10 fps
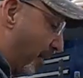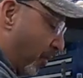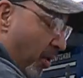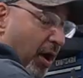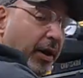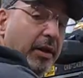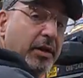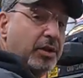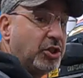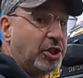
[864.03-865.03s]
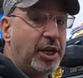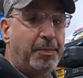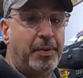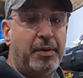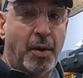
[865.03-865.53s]
Amberide,
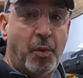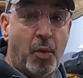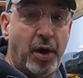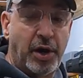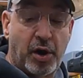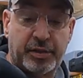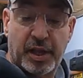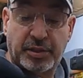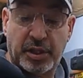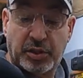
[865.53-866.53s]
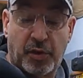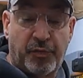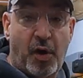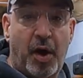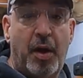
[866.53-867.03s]
cheap, #1 in our testing
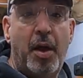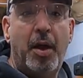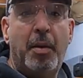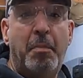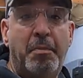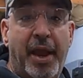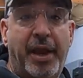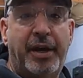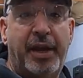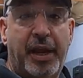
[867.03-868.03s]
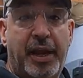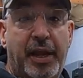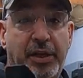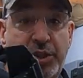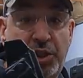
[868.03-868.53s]
so far, made
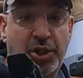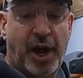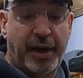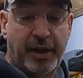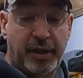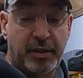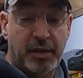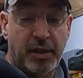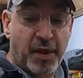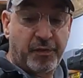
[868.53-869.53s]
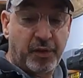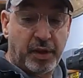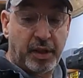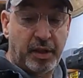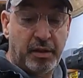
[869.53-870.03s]
in China.
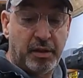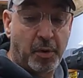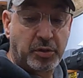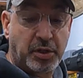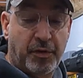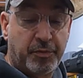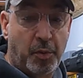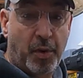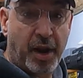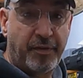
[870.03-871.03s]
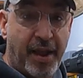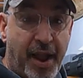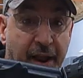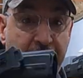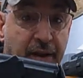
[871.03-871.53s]
Definitely the most comfortable one I've
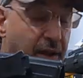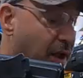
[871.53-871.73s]
had.